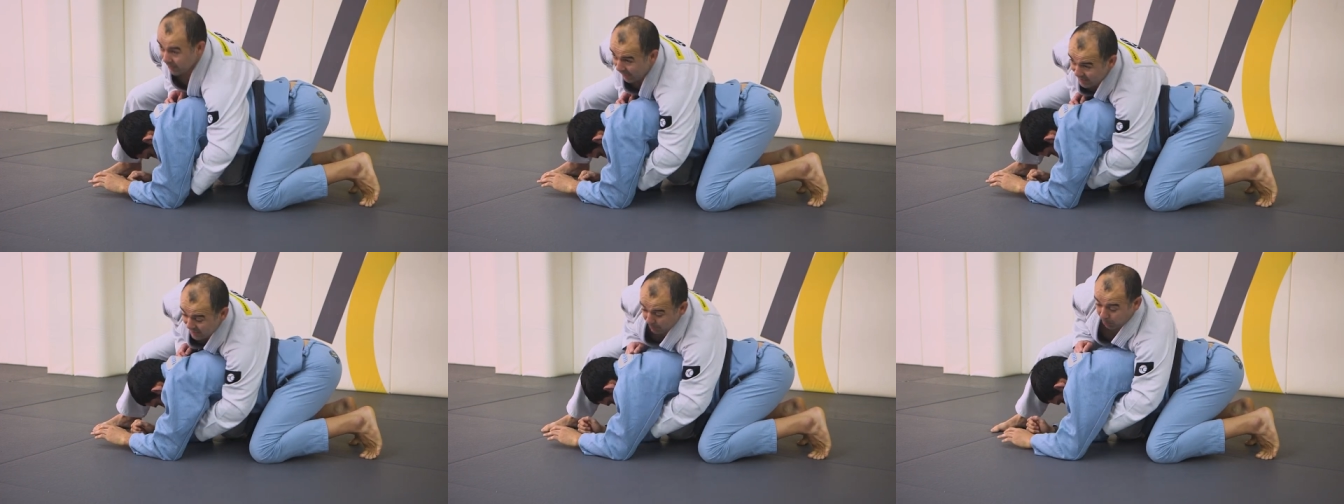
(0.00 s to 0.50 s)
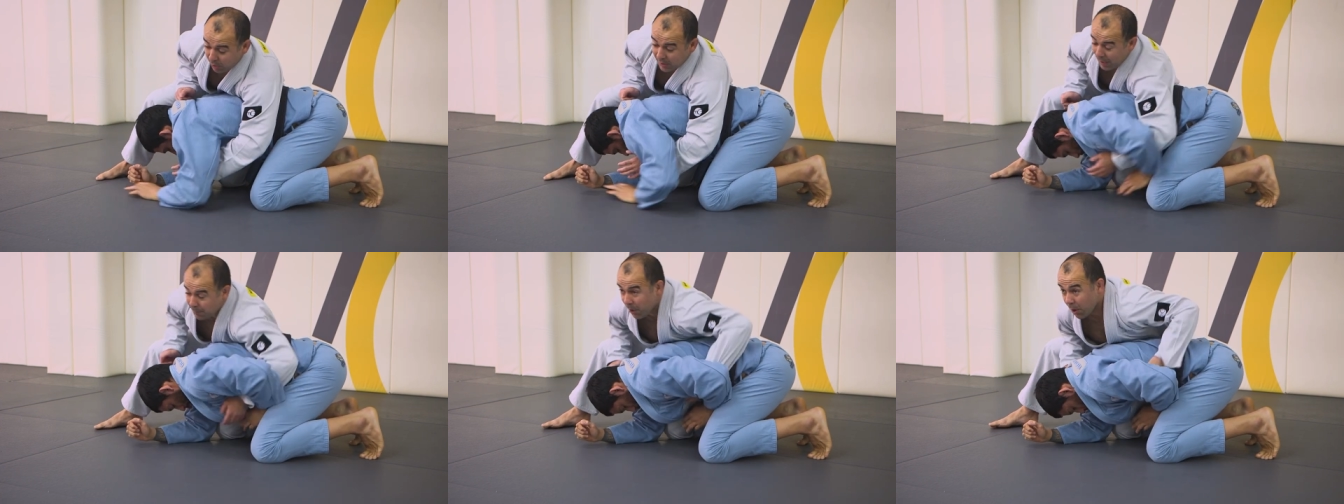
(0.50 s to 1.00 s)
if that's the
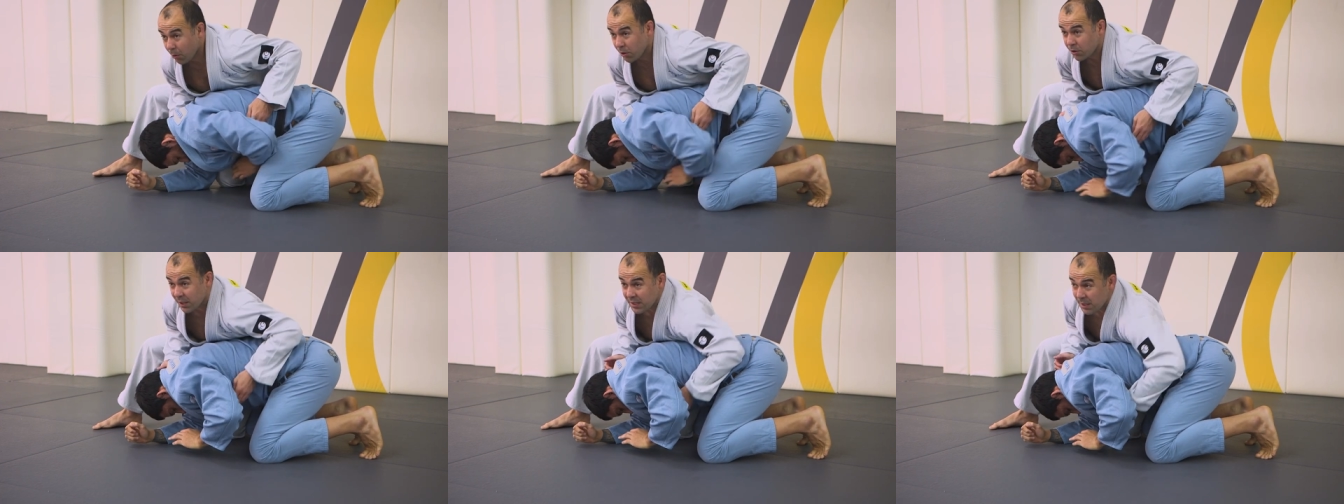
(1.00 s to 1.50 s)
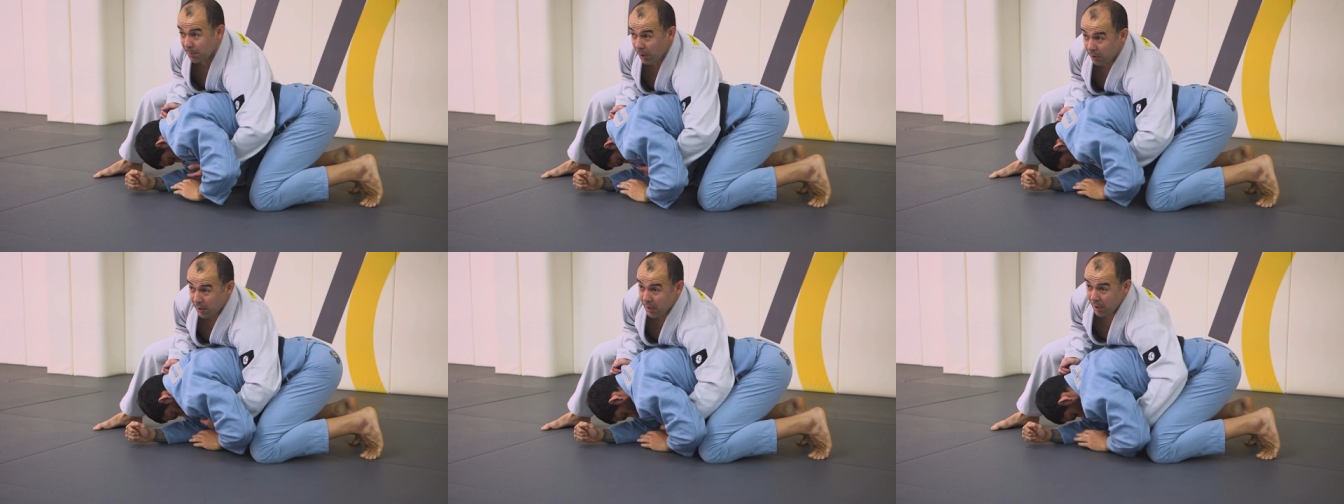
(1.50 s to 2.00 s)
point, I'm not going to the
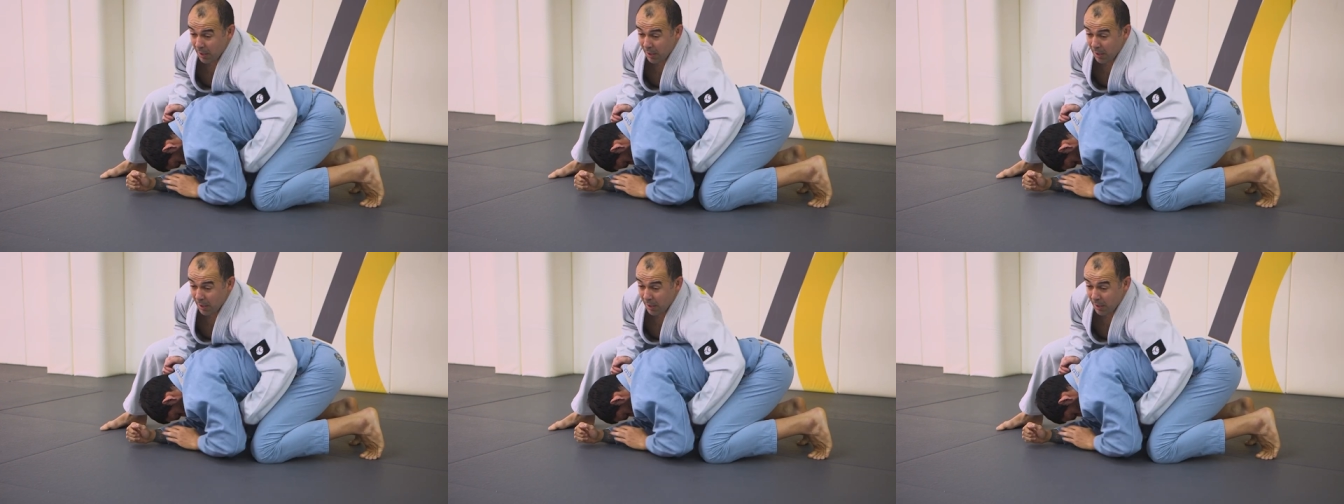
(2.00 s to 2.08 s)
seatbelt.